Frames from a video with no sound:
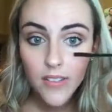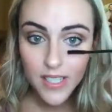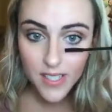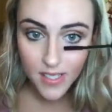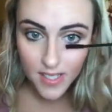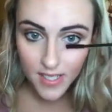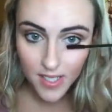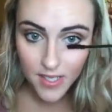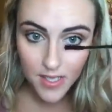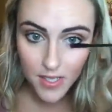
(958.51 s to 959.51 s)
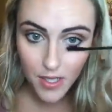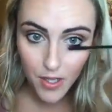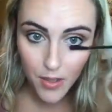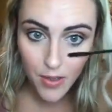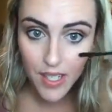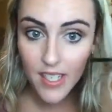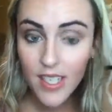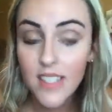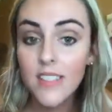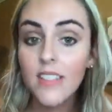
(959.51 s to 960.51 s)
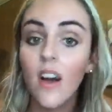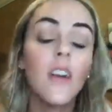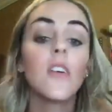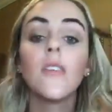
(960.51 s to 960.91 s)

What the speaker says: resistant, so it is not